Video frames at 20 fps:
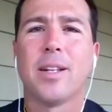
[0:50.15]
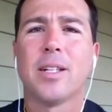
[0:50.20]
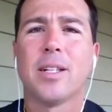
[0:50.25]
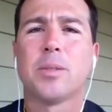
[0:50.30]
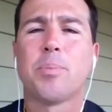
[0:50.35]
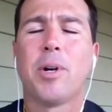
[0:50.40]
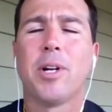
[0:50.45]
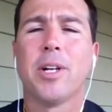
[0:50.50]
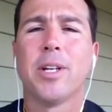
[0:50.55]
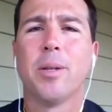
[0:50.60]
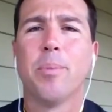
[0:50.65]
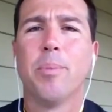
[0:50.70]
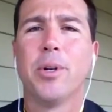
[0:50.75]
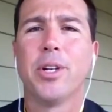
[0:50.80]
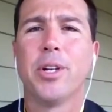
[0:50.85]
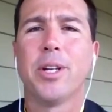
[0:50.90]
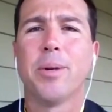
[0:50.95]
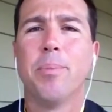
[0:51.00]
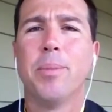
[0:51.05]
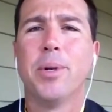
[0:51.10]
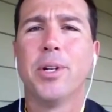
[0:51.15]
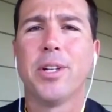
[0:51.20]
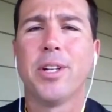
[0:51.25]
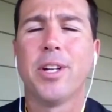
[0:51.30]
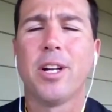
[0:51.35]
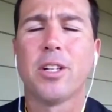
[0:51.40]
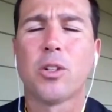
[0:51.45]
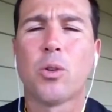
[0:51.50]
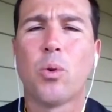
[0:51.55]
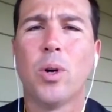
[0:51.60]
that's probably the million
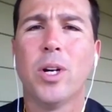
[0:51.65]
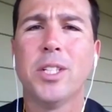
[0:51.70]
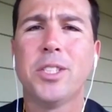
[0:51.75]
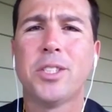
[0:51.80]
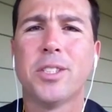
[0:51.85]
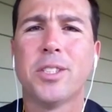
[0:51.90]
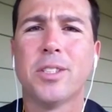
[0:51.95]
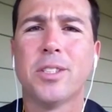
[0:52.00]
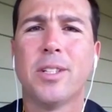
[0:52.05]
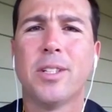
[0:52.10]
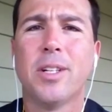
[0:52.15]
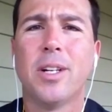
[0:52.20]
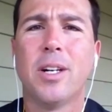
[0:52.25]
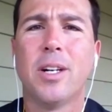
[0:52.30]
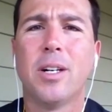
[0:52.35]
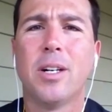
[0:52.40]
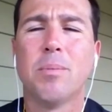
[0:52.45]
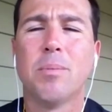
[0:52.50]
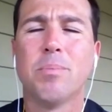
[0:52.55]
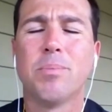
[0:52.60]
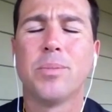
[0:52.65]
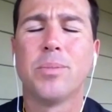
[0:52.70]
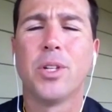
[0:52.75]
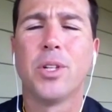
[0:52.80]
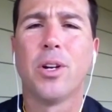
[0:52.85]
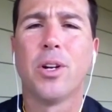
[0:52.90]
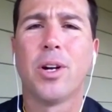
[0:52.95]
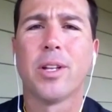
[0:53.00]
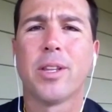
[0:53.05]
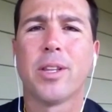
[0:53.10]
dollar question. You
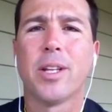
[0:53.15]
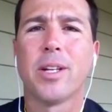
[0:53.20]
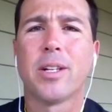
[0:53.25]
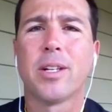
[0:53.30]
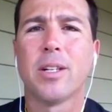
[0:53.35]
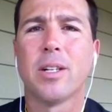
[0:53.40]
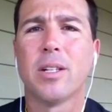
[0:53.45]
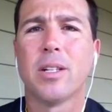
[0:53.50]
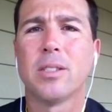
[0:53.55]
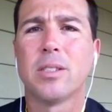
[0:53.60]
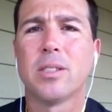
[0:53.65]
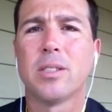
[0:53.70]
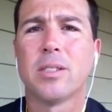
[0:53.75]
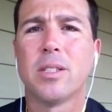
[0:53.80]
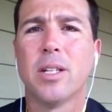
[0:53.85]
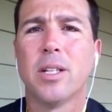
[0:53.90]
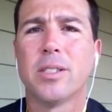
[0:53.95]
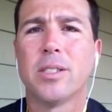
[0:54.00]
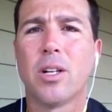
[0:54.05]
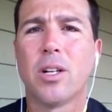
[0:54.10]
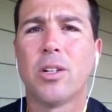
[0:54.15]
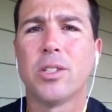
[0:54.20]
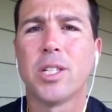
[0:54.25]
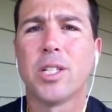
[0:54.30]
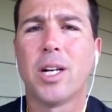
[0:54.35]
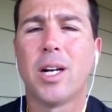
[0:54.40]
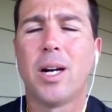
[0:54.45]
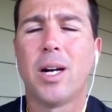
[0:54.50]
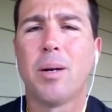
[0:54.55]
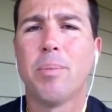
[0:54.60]
know, I think it's our
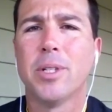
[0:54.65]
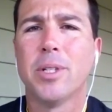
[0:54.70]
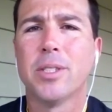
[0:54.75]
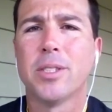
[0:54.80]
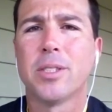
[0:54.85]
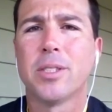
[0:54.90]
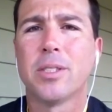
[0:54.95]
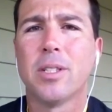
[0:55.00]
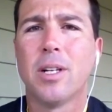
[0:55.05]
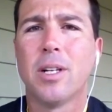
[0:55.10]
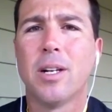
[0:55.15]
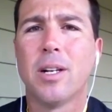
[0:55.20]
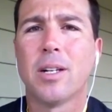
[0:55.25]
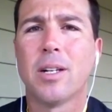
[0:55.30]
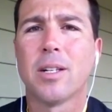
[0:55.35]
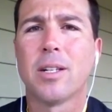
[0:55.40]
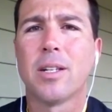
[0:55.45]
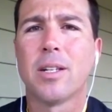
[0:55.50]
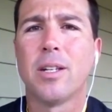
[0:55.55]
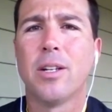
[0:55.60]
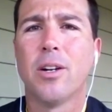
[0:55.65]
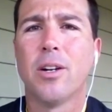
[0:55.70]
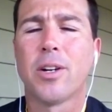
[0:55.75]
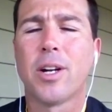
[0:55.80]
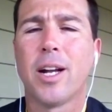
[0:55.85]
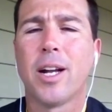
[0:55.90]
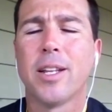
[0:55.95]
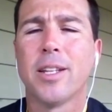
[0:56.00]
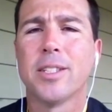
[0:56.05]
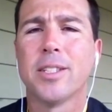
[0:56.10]
job as, you know,
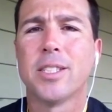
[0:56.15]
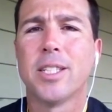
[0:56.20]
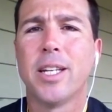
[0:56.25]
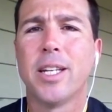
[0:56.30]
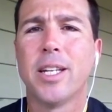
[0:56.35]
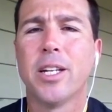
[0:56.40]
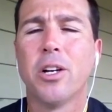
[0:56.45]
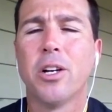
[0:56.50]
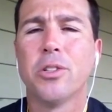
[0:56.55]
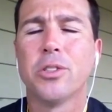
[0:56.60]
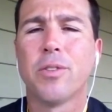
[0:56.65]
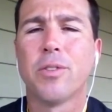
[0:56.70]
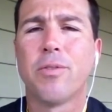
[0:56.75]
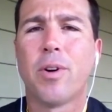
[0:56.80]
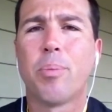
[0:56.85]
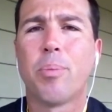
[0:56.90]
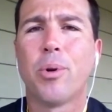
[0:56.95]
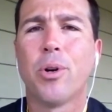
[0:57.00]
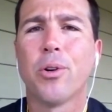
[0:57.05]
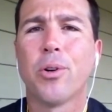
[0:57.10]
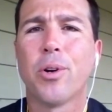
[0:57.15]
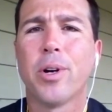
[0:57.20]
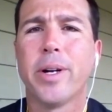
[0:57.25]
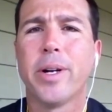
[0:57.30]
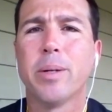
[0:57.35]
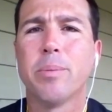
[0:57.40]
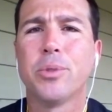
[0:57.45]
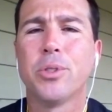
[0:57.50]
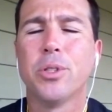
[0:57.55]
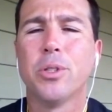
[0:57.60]
kind of the CEOs of our
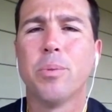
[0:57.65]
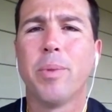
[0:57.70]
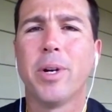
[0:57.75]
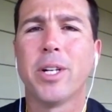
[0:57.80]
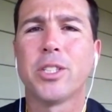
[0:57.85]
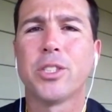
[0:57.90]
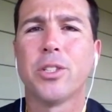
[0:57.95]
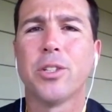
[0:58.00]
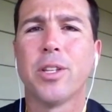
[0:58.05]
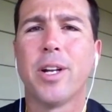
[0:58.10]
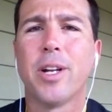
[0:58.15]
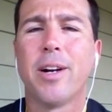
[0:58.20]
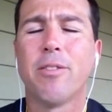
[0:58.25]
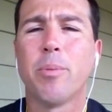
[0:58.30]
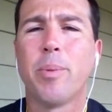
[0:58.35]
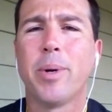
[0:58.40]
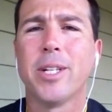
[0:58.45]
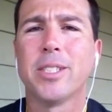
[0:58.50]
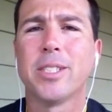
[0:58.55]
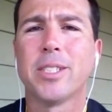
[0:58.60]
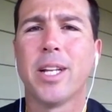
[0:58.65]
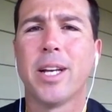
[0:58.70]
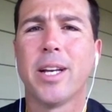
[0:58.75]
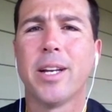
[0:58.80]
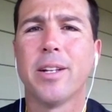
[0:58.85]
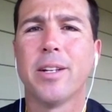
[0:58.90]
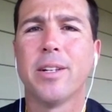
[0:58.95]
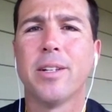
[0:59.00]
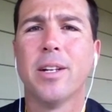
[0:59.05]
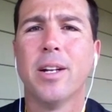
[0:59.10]
program to make sure that everybody's
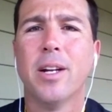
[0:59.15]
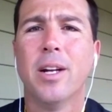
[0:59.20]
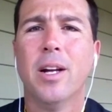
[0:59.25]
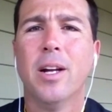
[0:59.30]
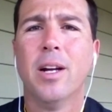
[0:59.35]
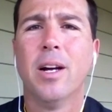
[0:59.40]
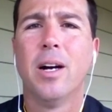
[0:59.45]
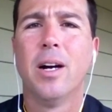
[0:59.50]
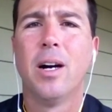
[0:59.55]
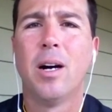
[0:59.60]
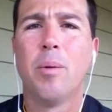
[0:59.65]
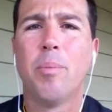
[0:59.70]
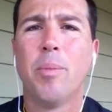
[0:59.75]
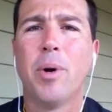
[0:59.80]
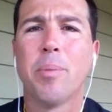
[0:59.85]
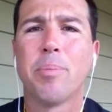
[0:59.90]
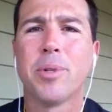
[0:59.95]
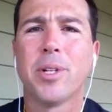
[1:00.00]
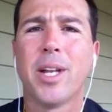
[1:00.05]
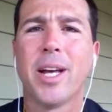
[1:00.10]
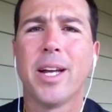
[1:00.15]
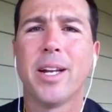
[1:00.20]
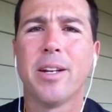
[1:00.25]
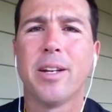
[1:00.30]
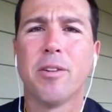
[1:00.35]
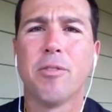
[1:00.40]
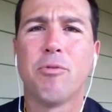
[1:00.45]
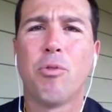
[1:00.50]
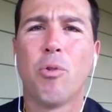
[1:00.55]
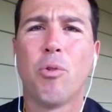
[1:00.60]
staying up to date
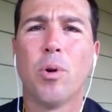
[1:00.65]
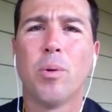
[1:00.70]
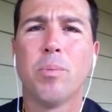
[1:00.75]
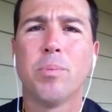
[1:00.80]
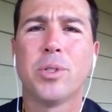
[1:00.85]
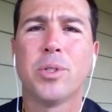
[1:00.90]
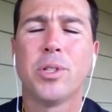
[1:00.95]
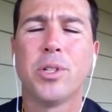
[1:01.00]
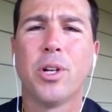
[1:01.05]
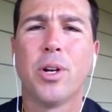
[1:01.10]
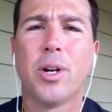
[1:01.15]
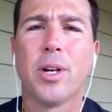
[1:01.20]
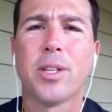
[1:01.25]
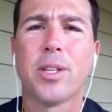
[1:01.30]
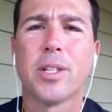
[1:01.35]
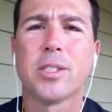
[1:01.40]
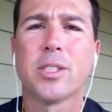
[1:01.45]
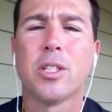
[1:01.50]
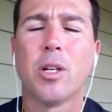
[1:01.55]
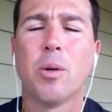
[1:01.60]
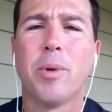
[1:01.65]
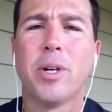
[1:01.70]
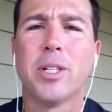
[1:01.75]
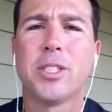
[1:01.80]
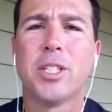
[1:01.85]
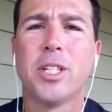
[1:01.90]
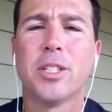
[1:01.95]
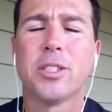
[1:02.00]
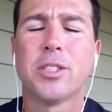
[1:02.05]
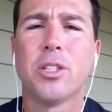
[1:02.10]
and informed. You know, I think so
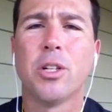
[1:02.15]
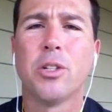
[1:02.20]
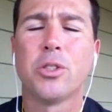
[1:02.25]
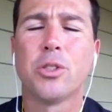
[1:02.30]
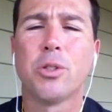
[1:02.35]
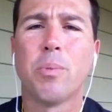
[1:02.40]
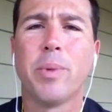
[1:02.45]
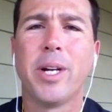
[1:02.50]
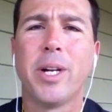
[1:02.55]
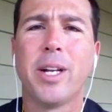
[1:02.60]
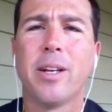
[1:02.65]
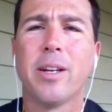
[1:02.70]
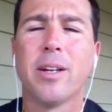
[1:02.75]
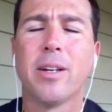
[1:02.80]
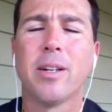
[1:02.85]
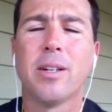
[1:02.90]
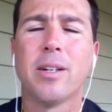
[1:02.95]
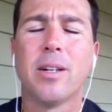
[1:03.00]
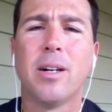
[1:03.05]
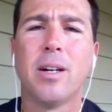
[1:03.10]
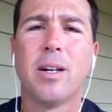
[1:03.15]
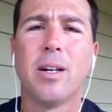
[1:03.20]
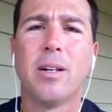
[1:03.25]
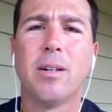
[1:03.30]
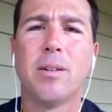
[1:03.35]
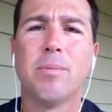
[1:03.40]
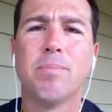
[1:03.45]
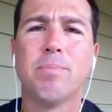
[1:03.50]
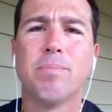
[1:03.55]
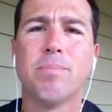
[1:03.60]
much hits social media,
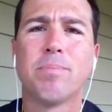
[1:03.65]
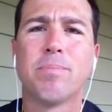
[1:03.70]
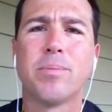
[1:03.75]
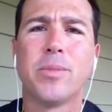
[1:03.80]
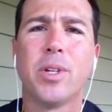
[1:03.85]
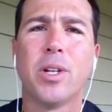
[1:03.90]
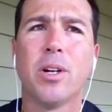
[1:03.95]
you